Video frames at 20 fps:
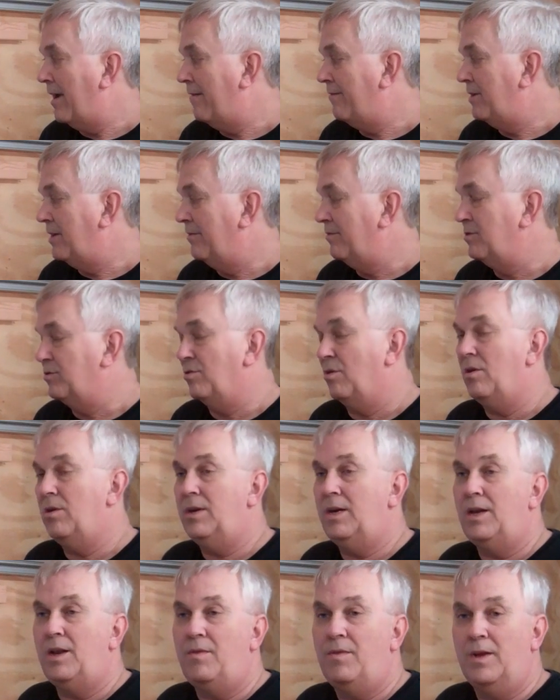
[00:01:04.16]
haven't ever drawn
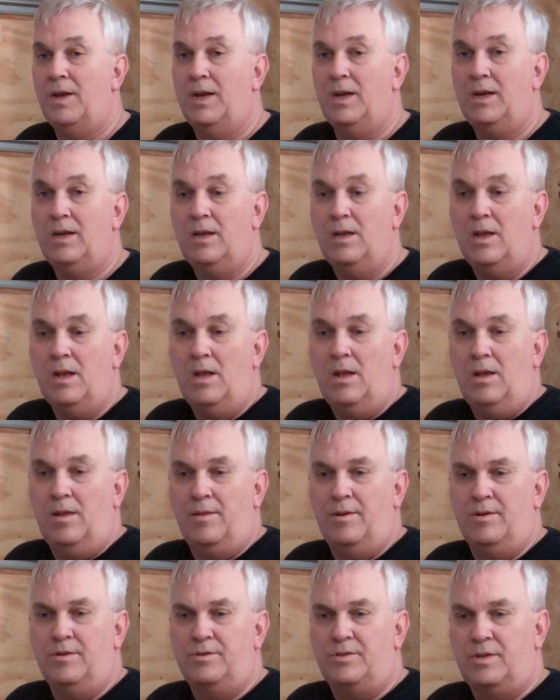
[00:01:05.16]
anything,
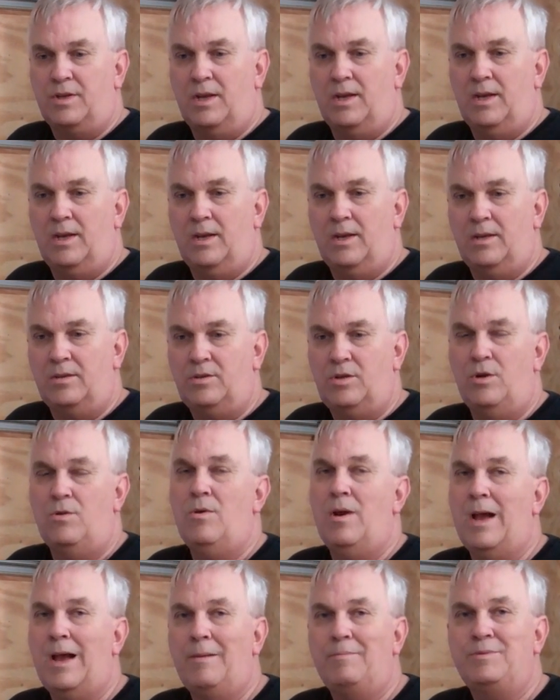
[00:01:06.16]
there's uh,
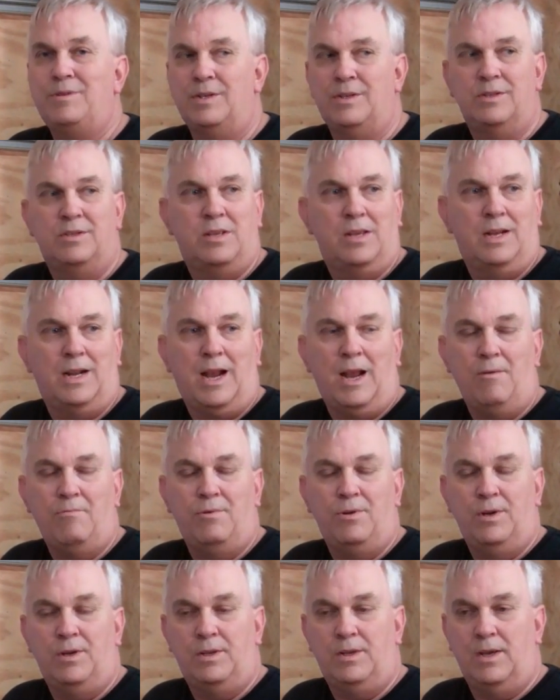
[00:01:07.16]
two options that I
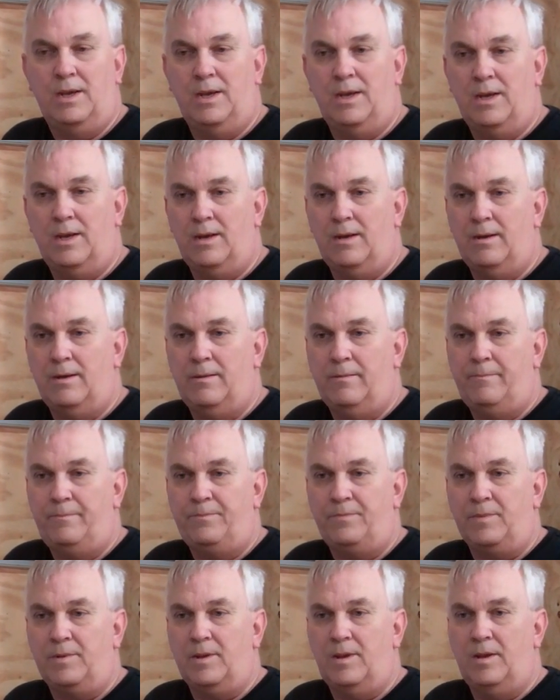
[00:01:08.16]
would uh,
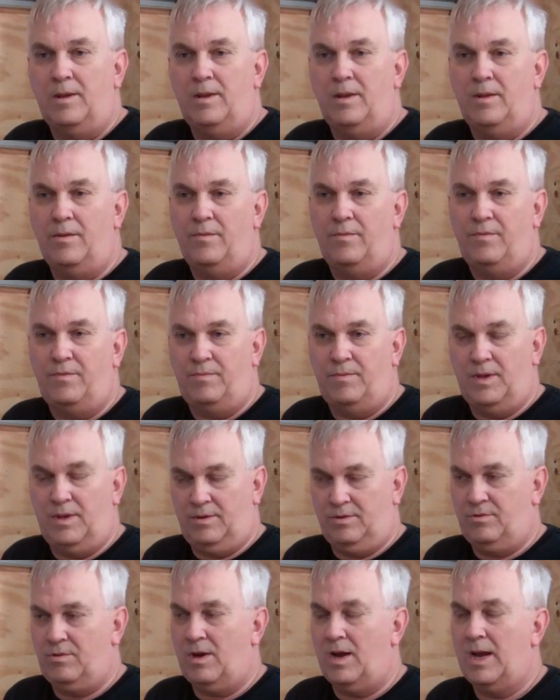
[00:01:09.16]

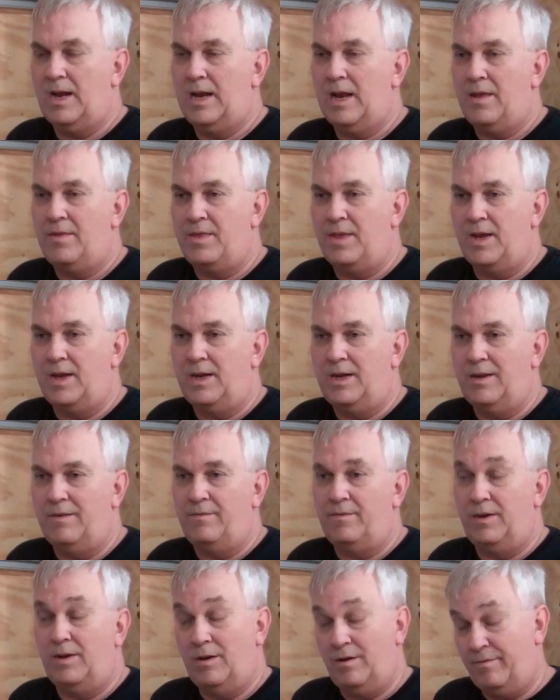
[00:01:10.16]
try. I think
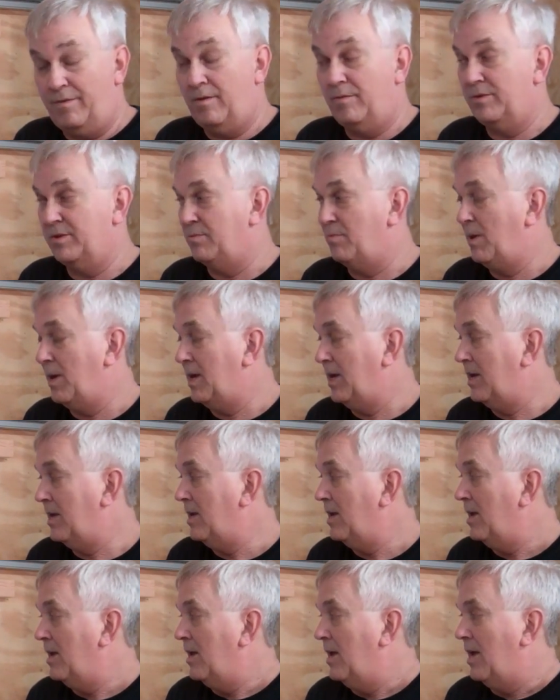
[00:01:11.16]
if you know if it was me,
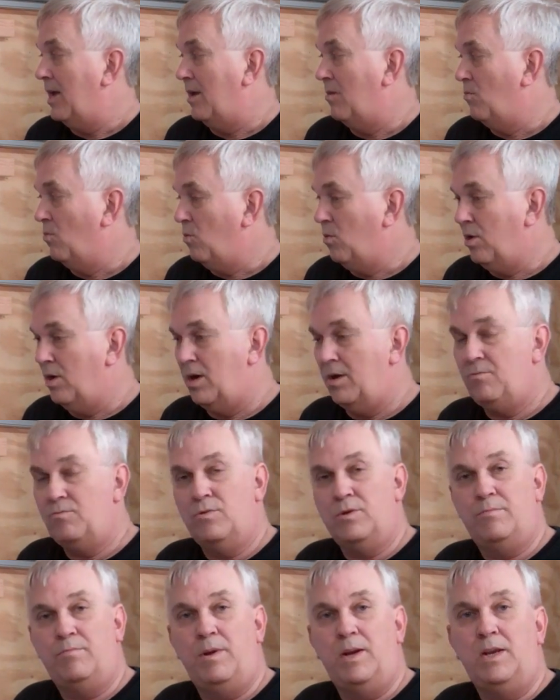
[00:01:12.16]
and one
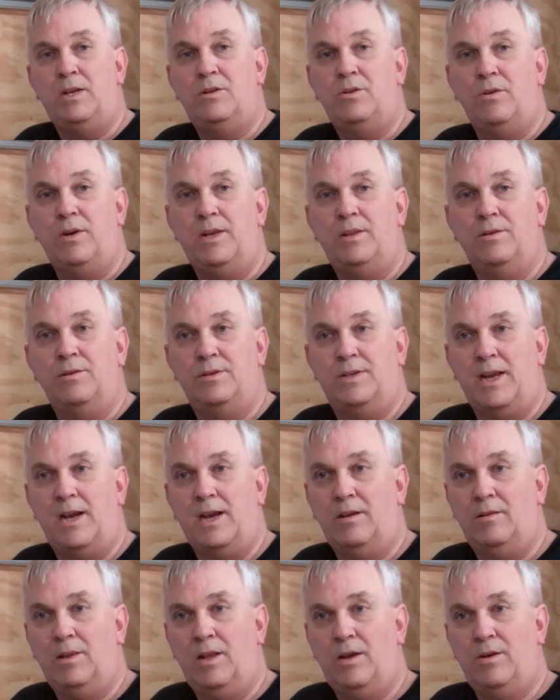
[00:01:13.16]
would be to either
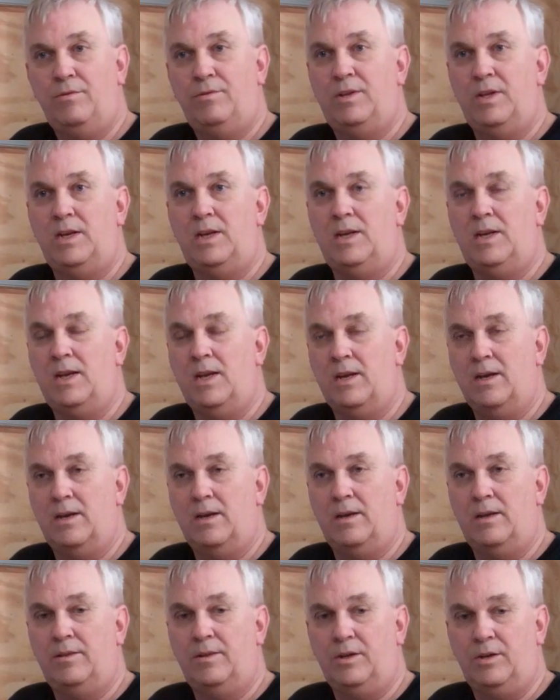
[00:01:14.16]
download the
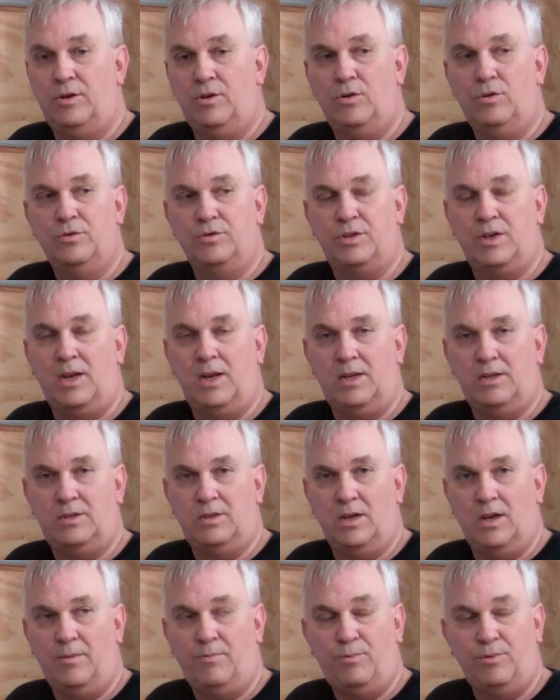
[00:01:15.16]
uh, the Google
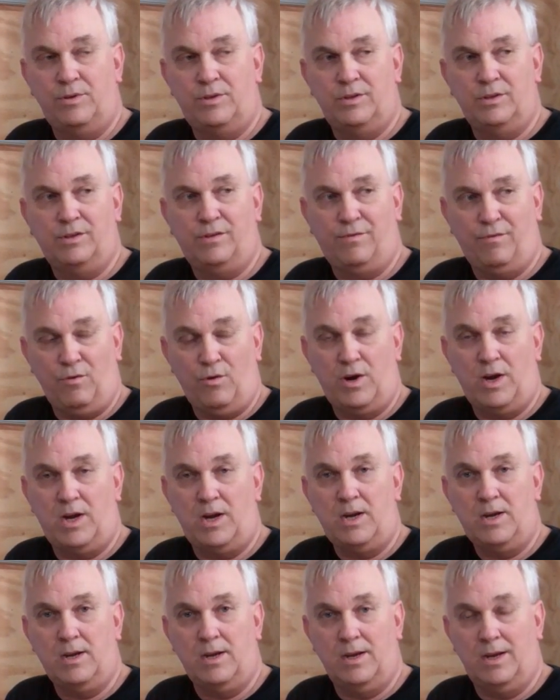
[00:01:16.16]
SketchUp, which is
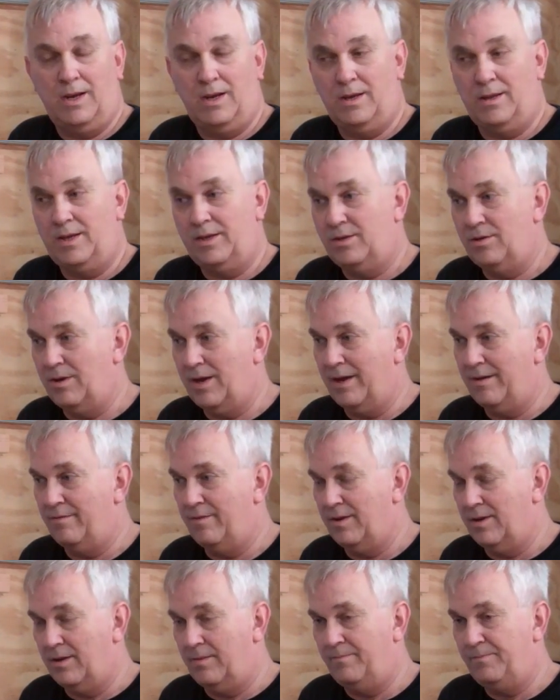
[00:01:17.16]
free. Uh, they do have
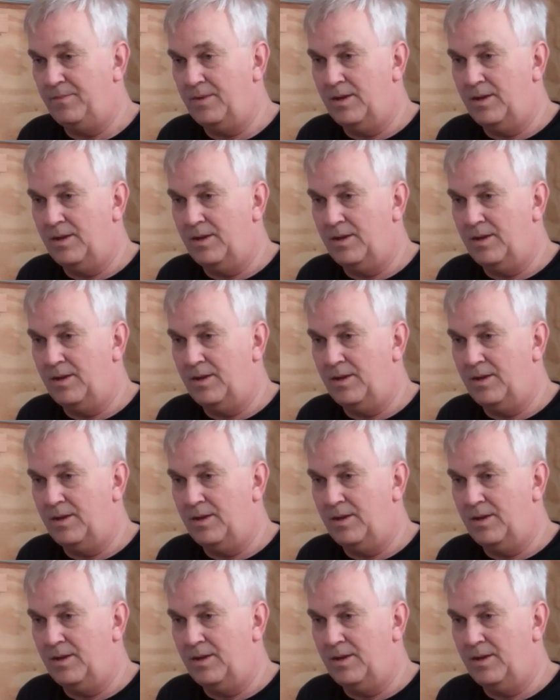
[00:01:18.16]
a,